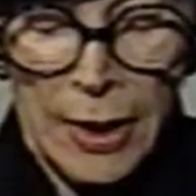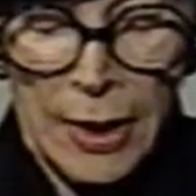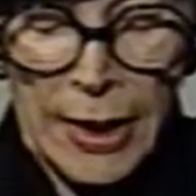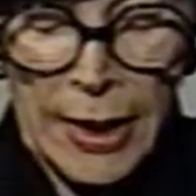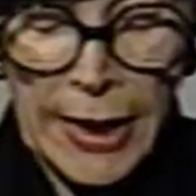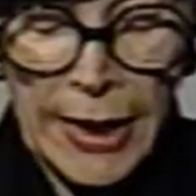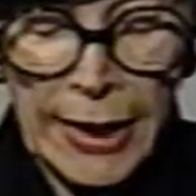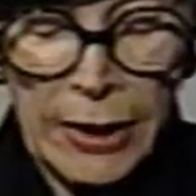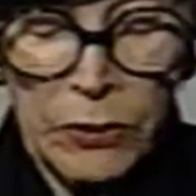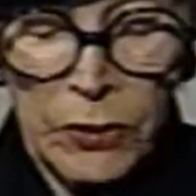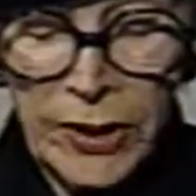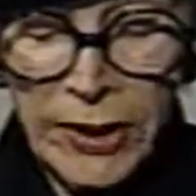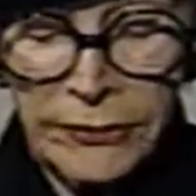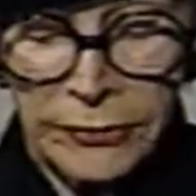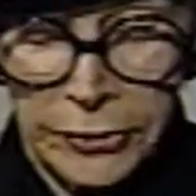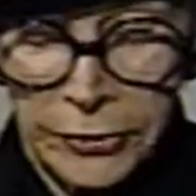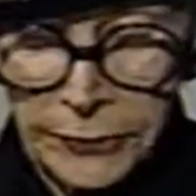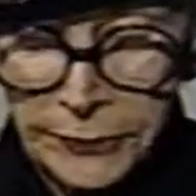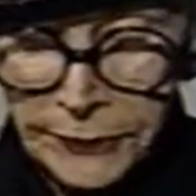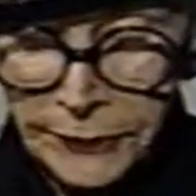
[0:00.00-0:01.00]

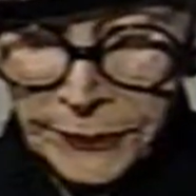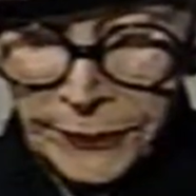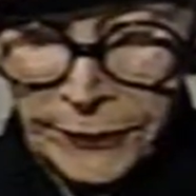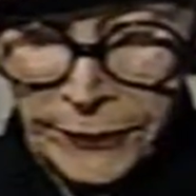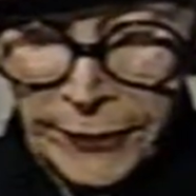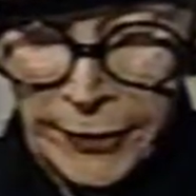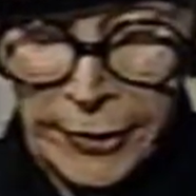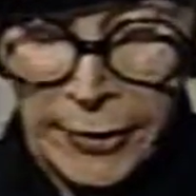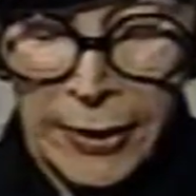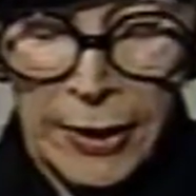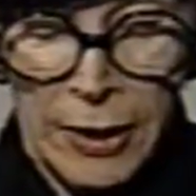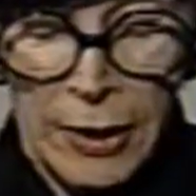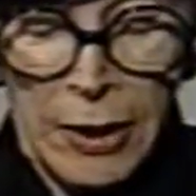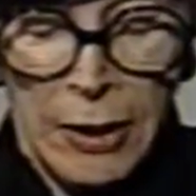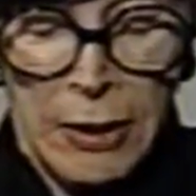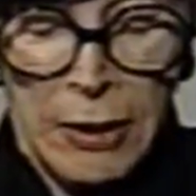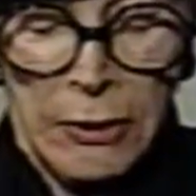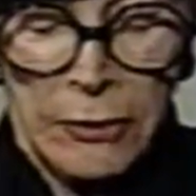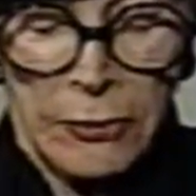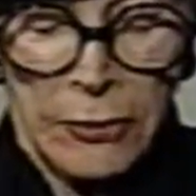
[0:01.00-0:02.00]
However,
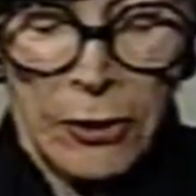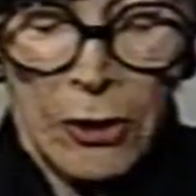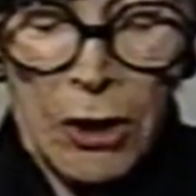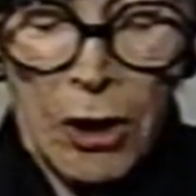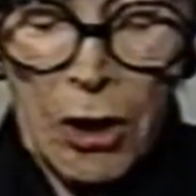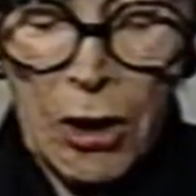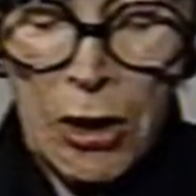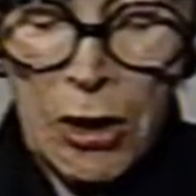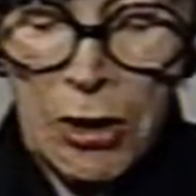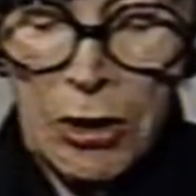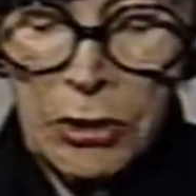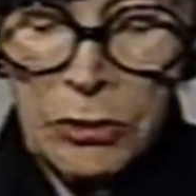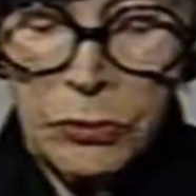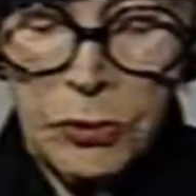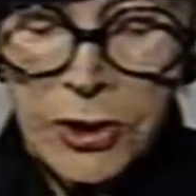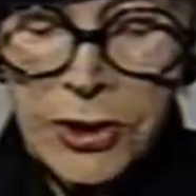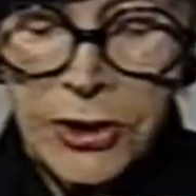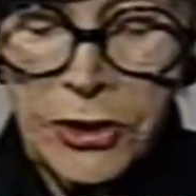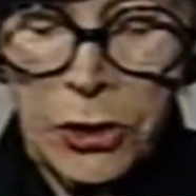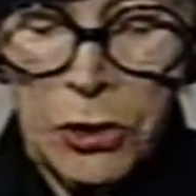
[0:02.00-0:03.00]
the hall
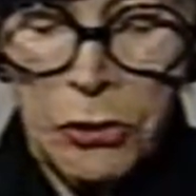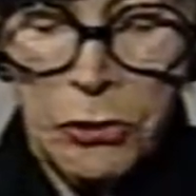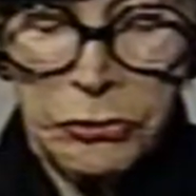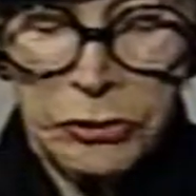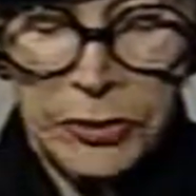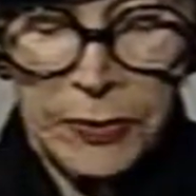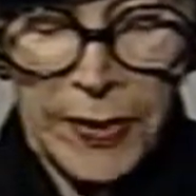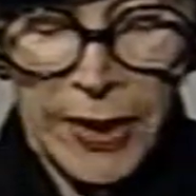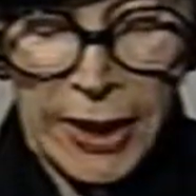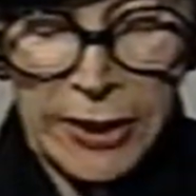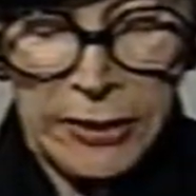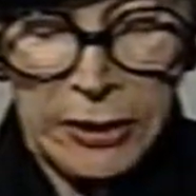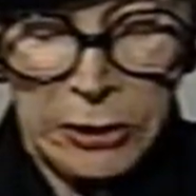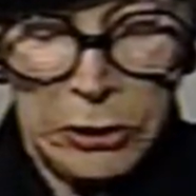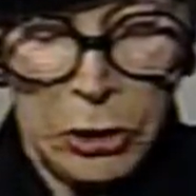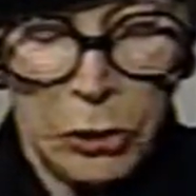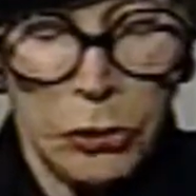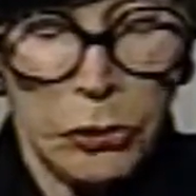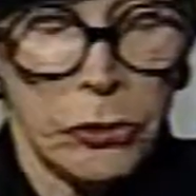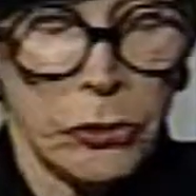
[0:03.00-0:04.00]
was owned by the
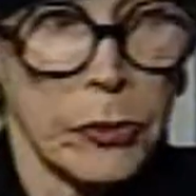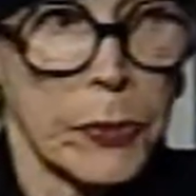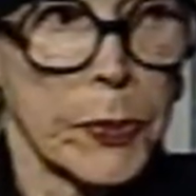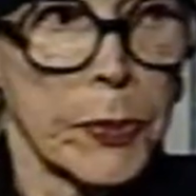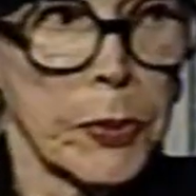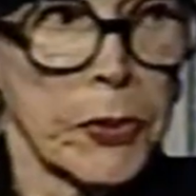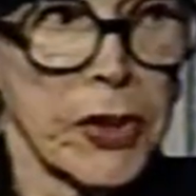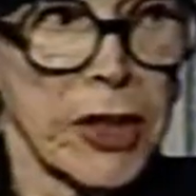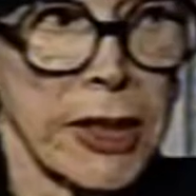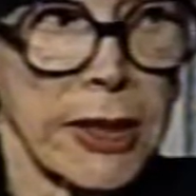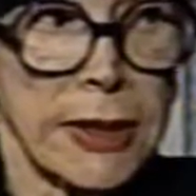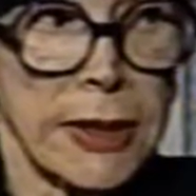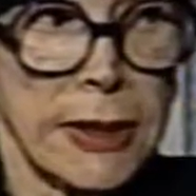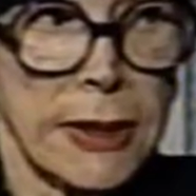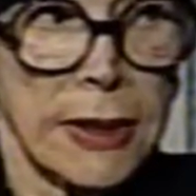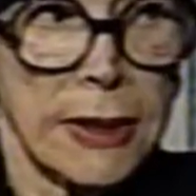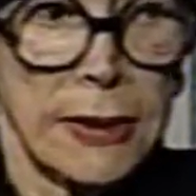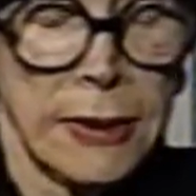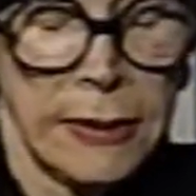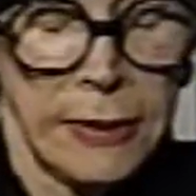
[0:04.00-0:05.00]
local
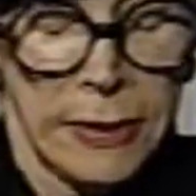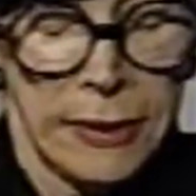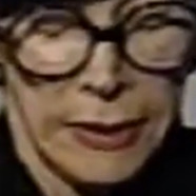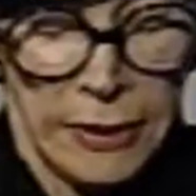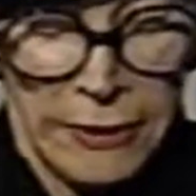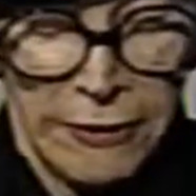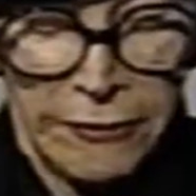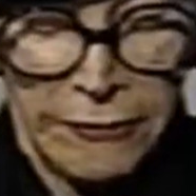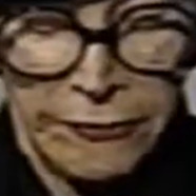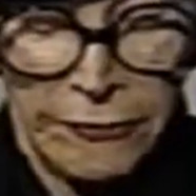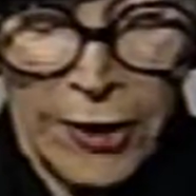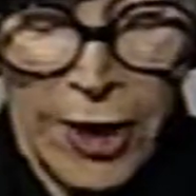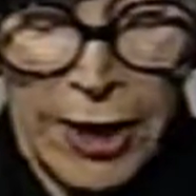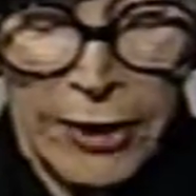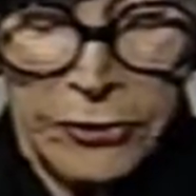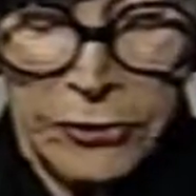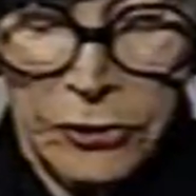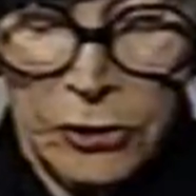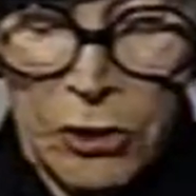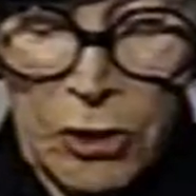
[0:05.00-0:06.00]
priest,
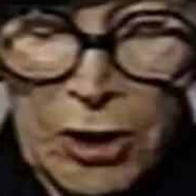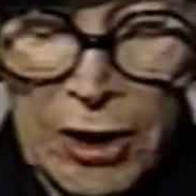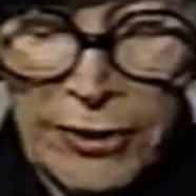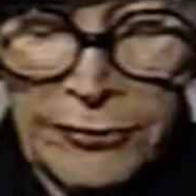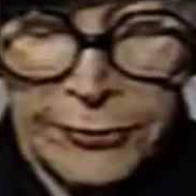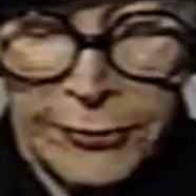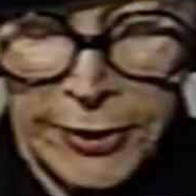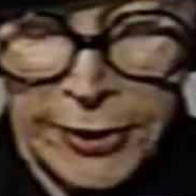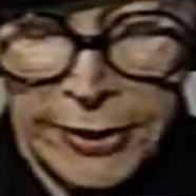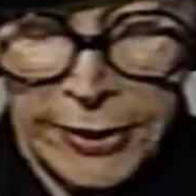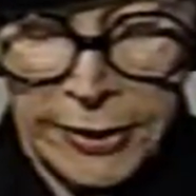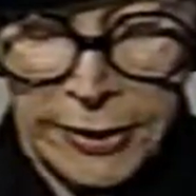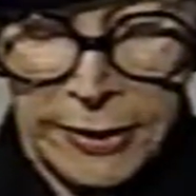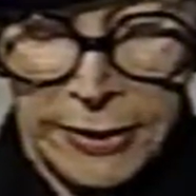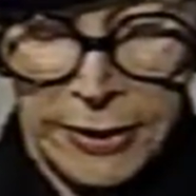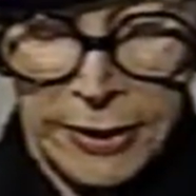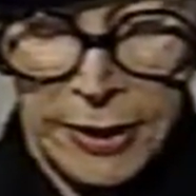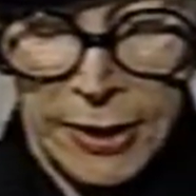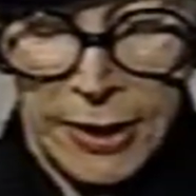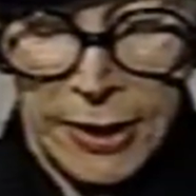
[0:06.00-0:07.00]
Father Coughlin,
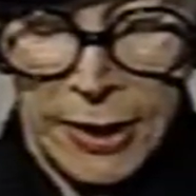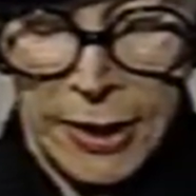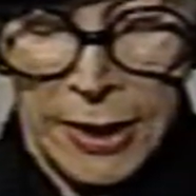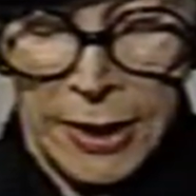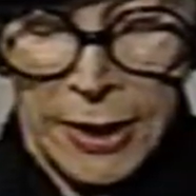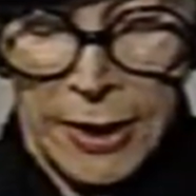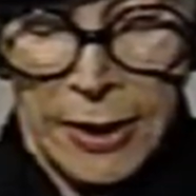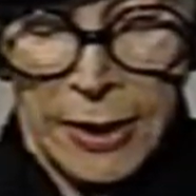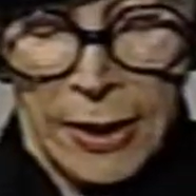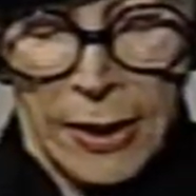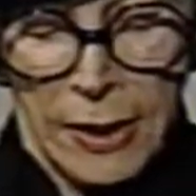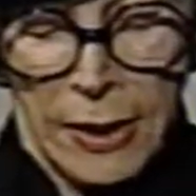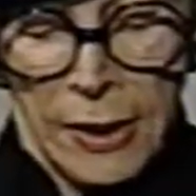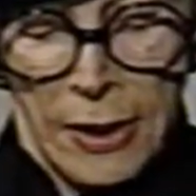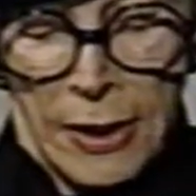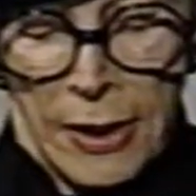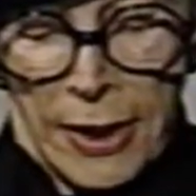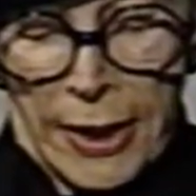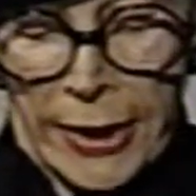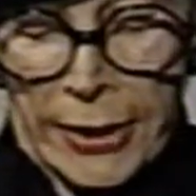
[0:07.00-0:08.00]

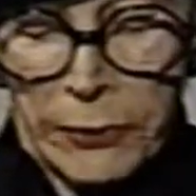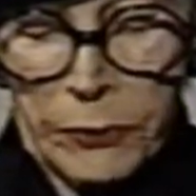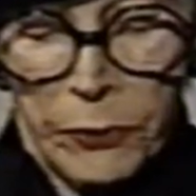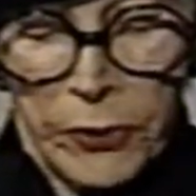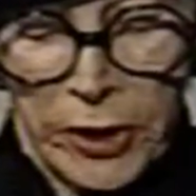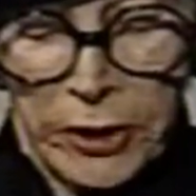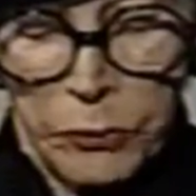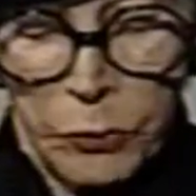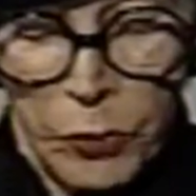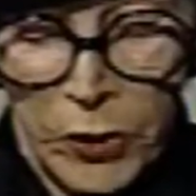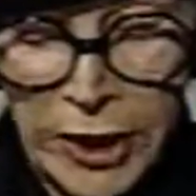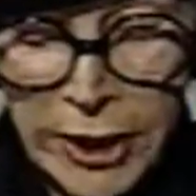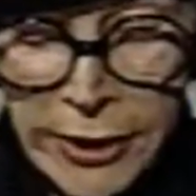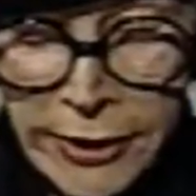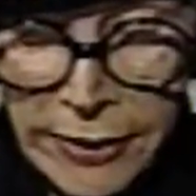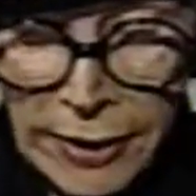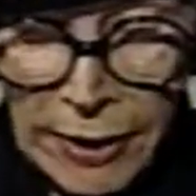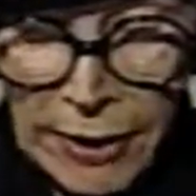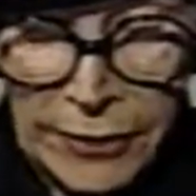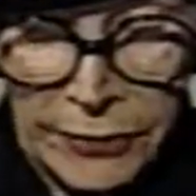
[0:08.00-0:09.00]
and when we
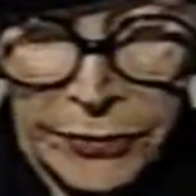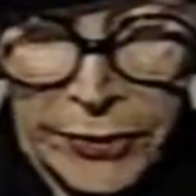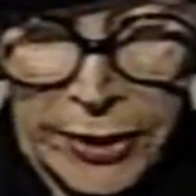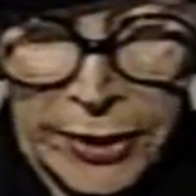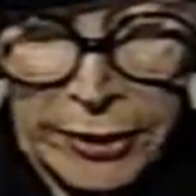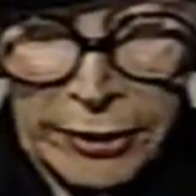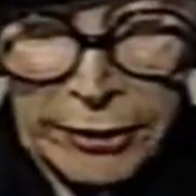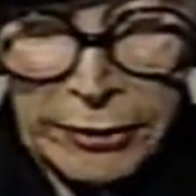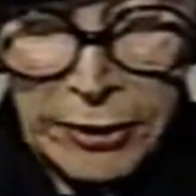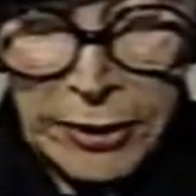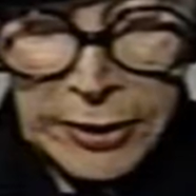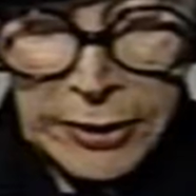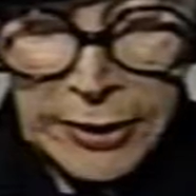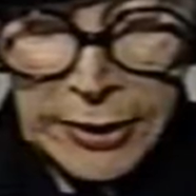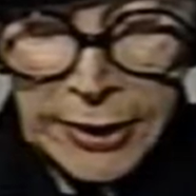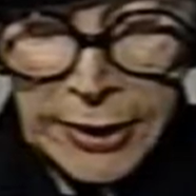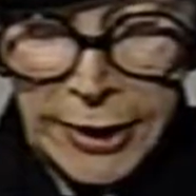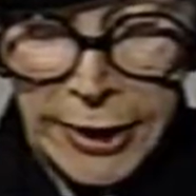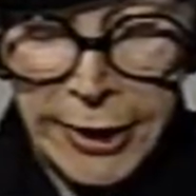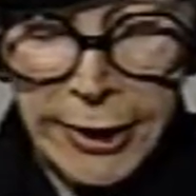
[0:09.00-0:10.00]
got there,
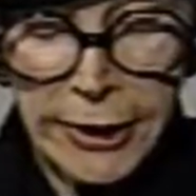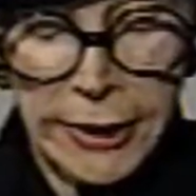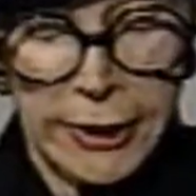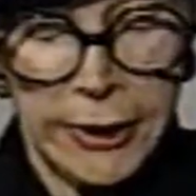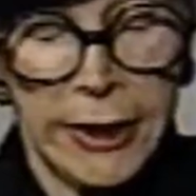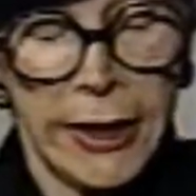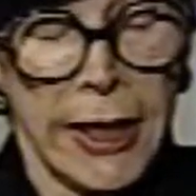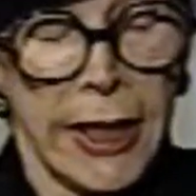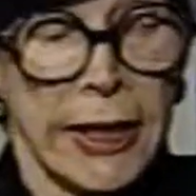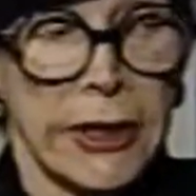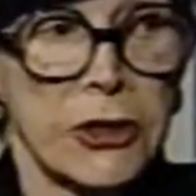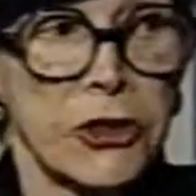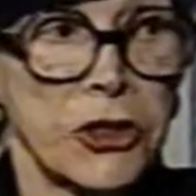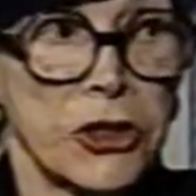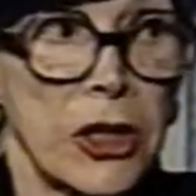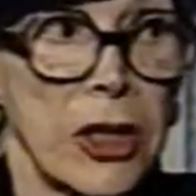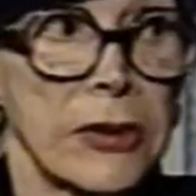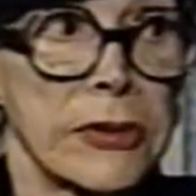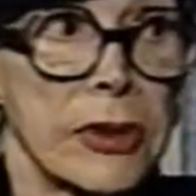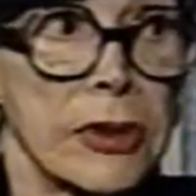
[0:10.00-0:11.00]
he had
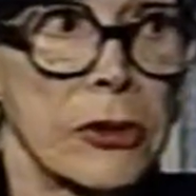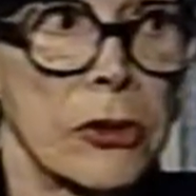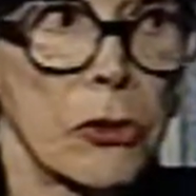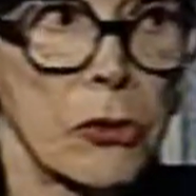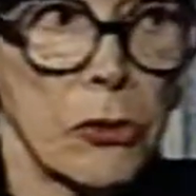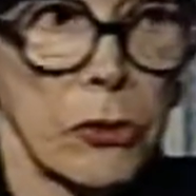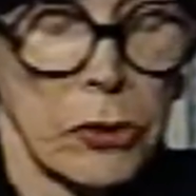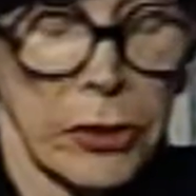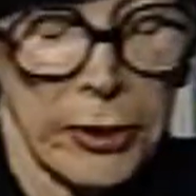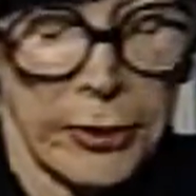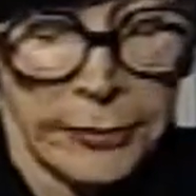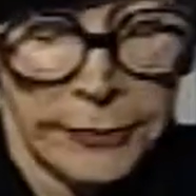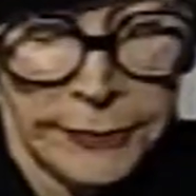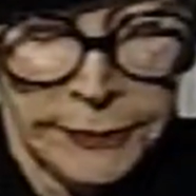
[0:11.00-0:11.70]
shut the door.